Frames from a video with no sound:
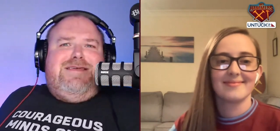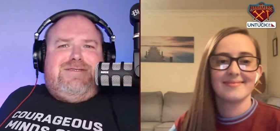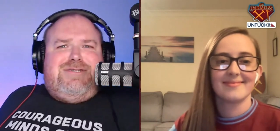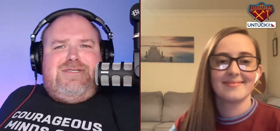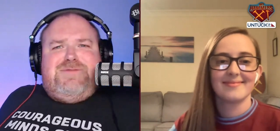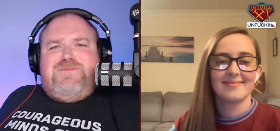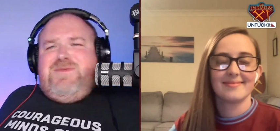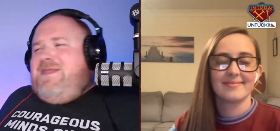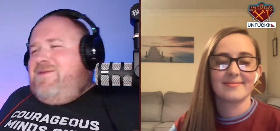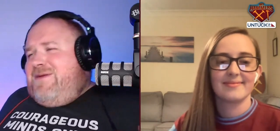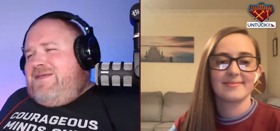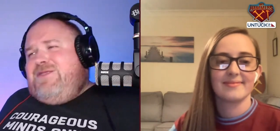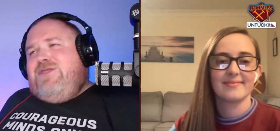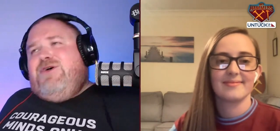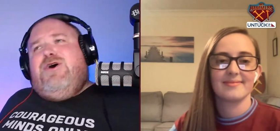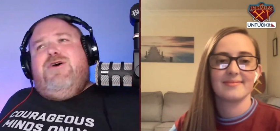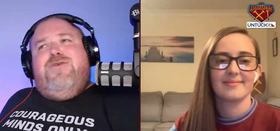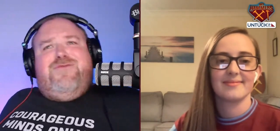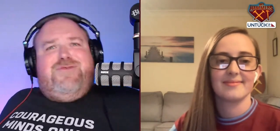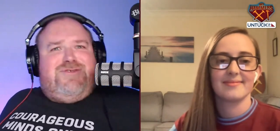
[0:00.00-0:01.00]
Speaker 1: and she's been a bit
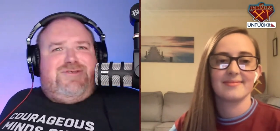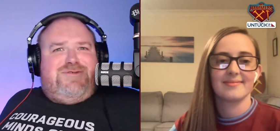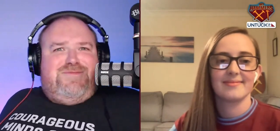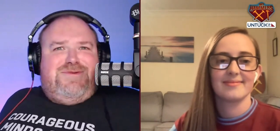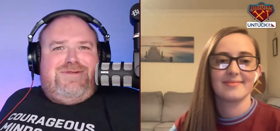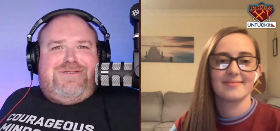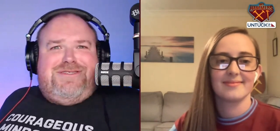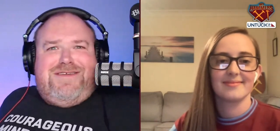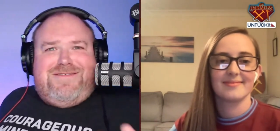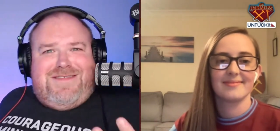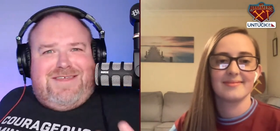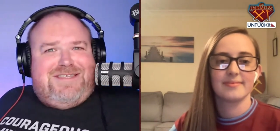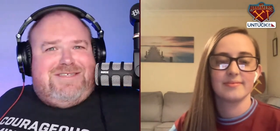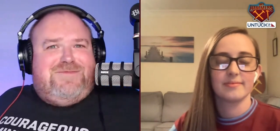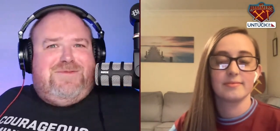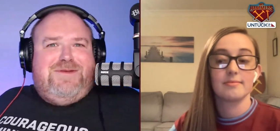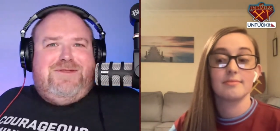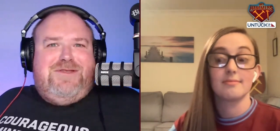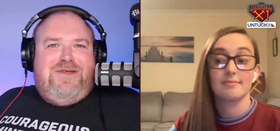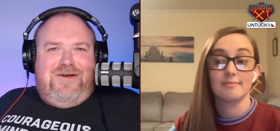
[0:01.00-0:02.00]
nervous, but she doesn't need
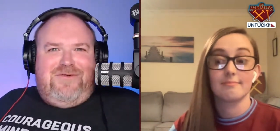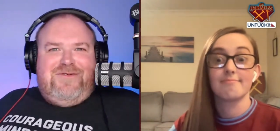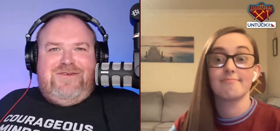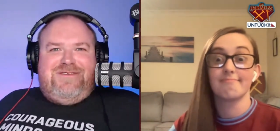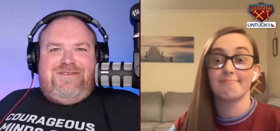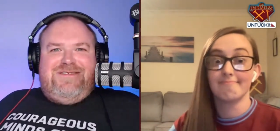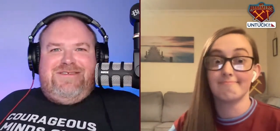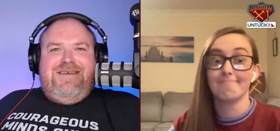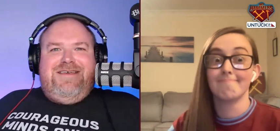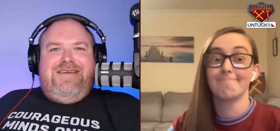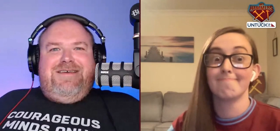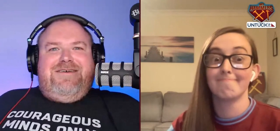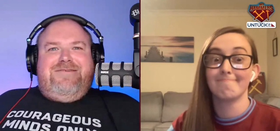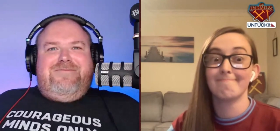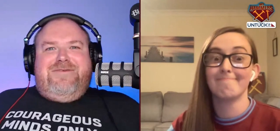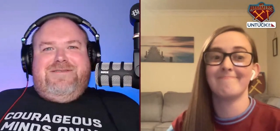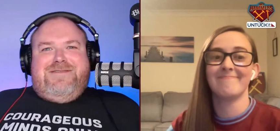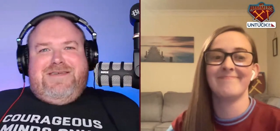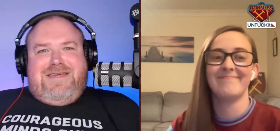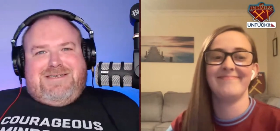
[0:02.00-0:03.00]
to be nervous
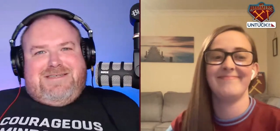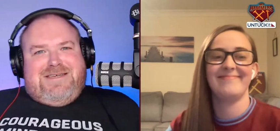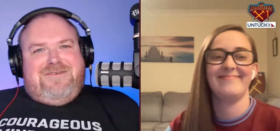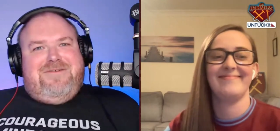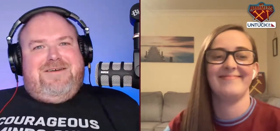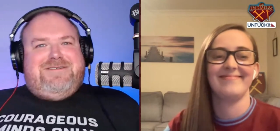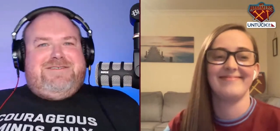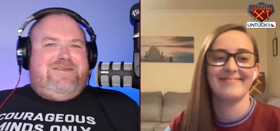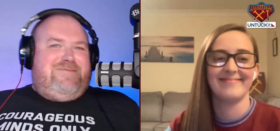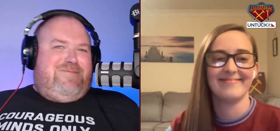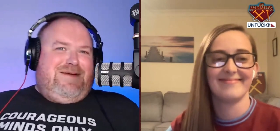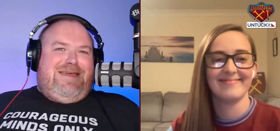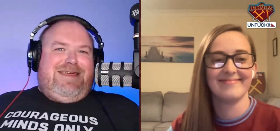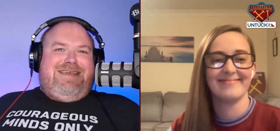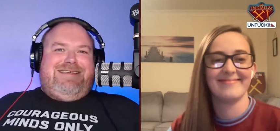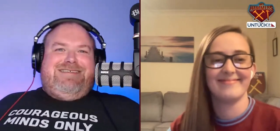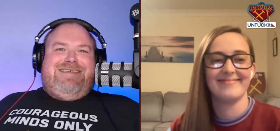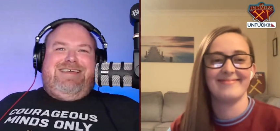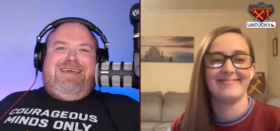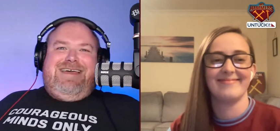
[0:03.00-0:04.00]
when D J Rusty
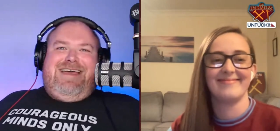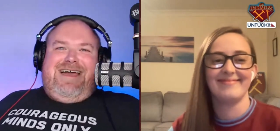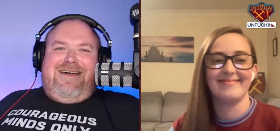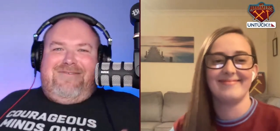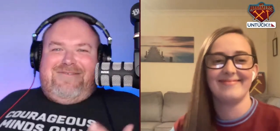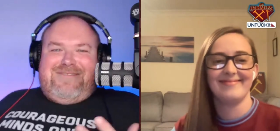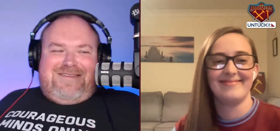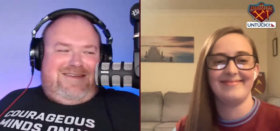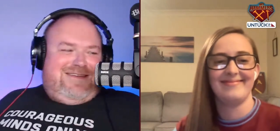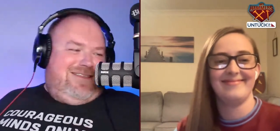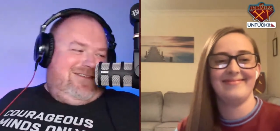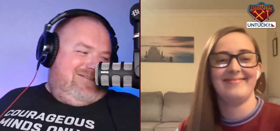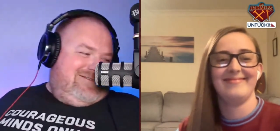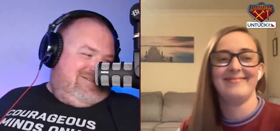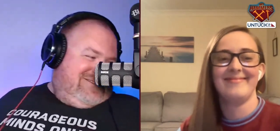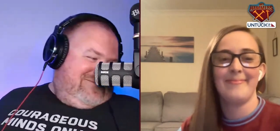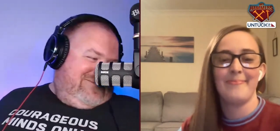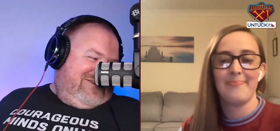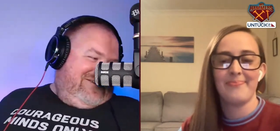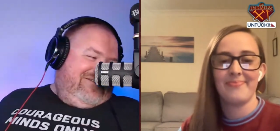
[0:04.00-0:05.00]
B is here. How are we doing,
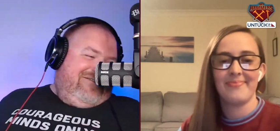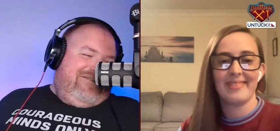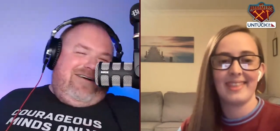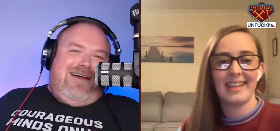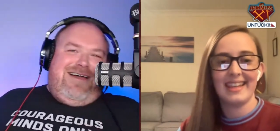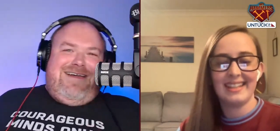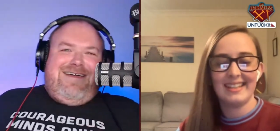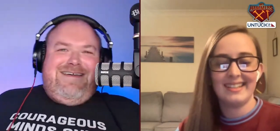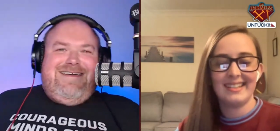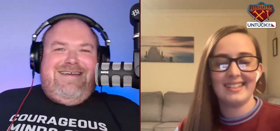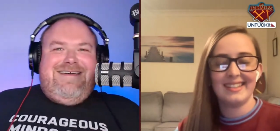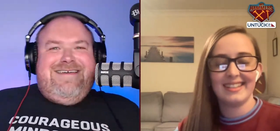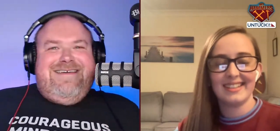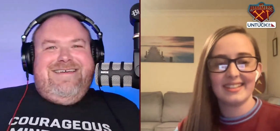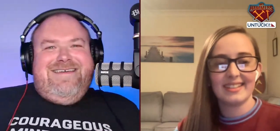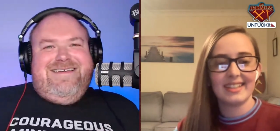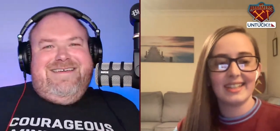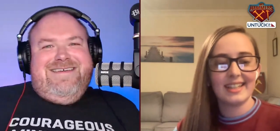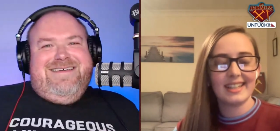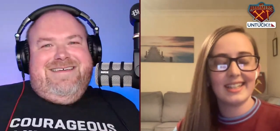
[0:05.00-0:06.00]
Lozza? Are we all right?
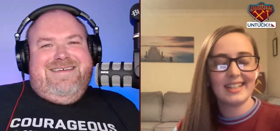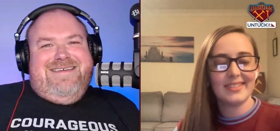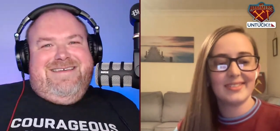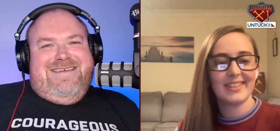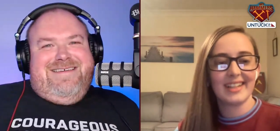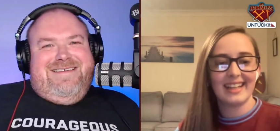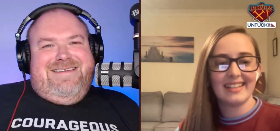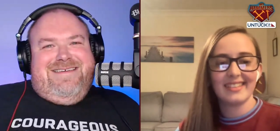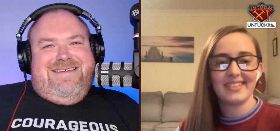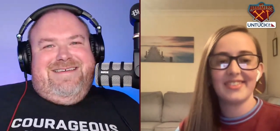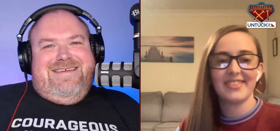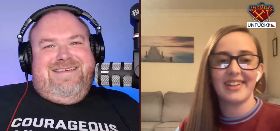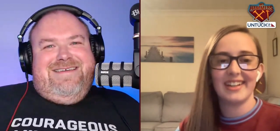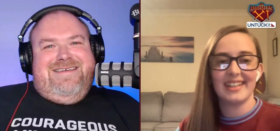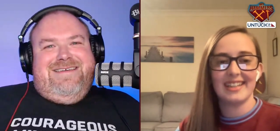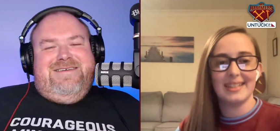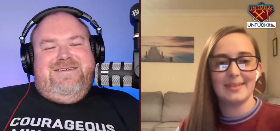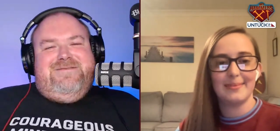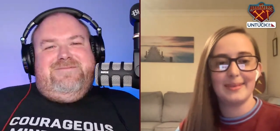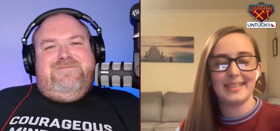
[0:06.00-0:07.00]
Speaker 2: Yeah, I'm glad to
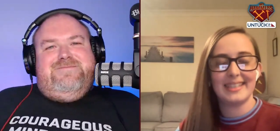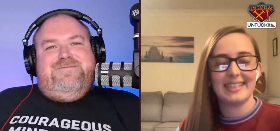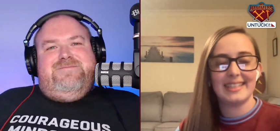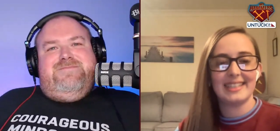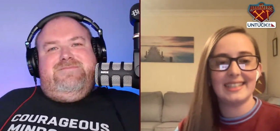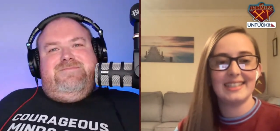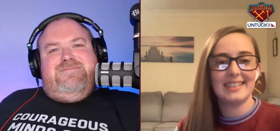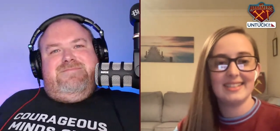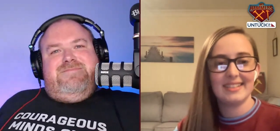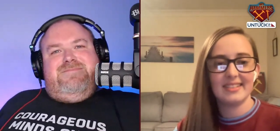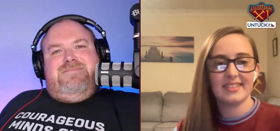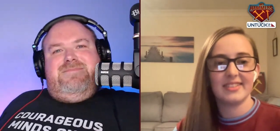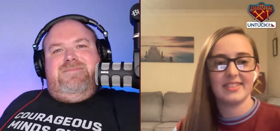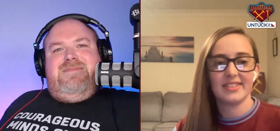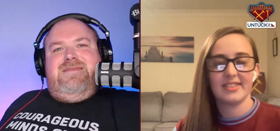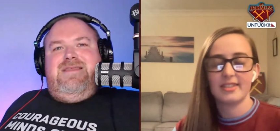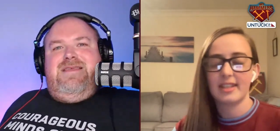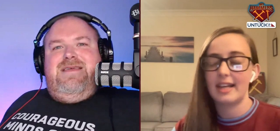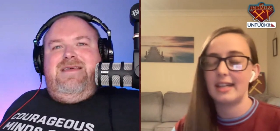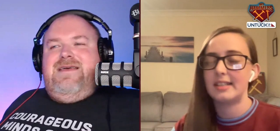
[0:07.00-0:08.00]
finally be here.
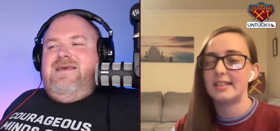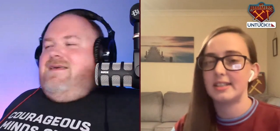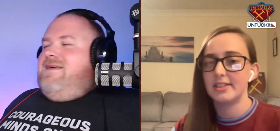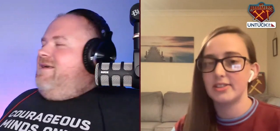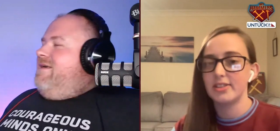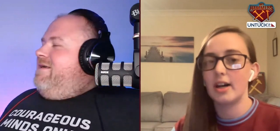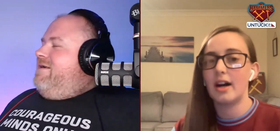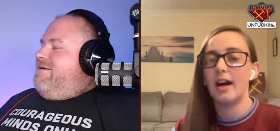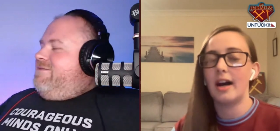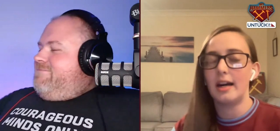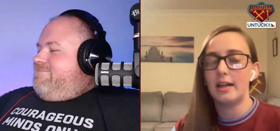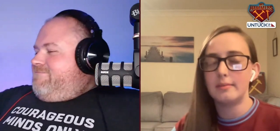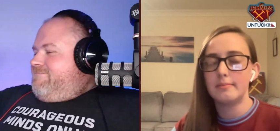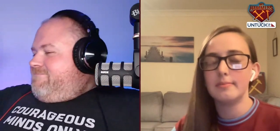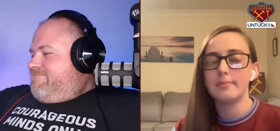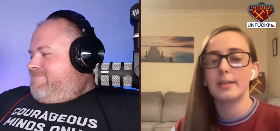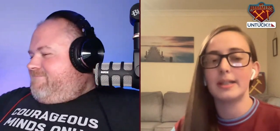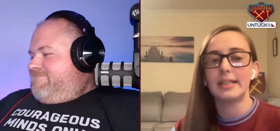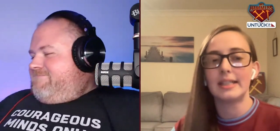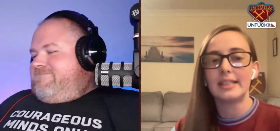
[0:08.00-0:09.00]
It's taken
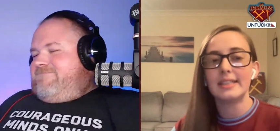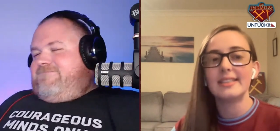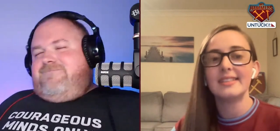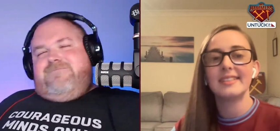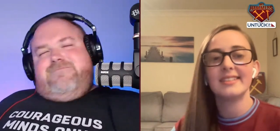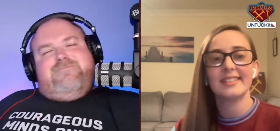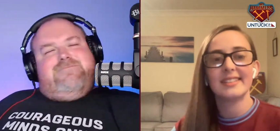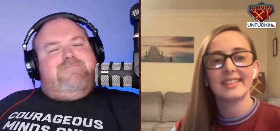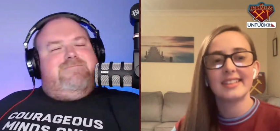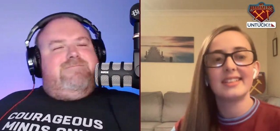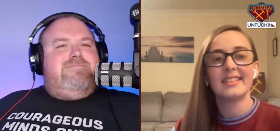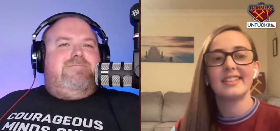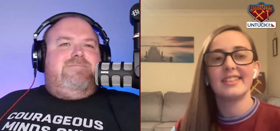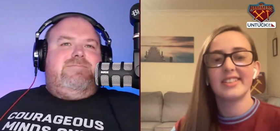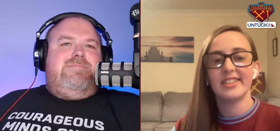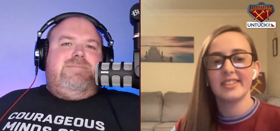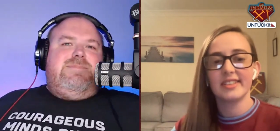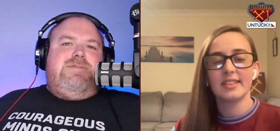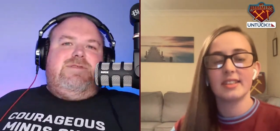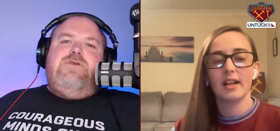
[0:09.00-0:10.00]
time, but...
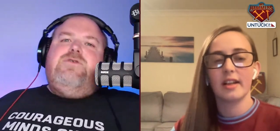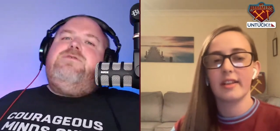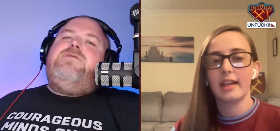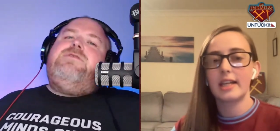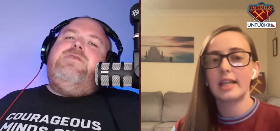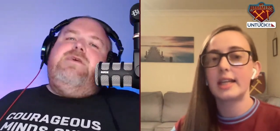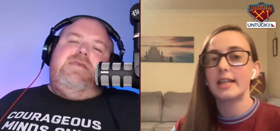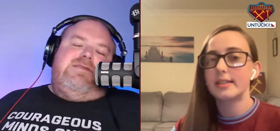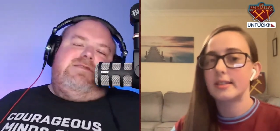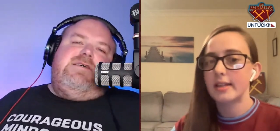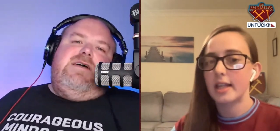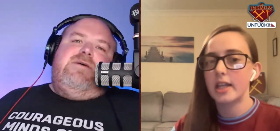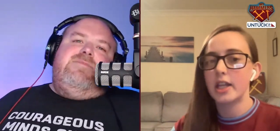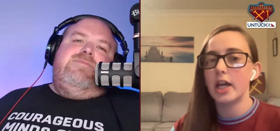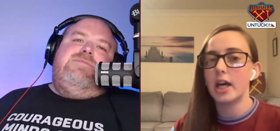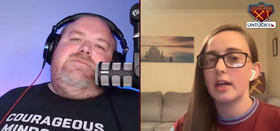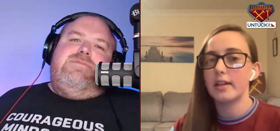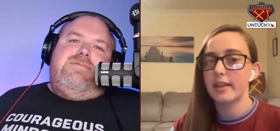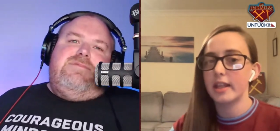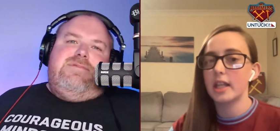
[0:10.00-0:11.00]
Good I things think
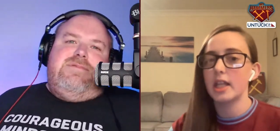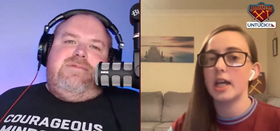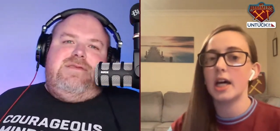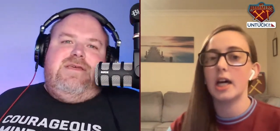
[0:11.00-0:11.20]
come the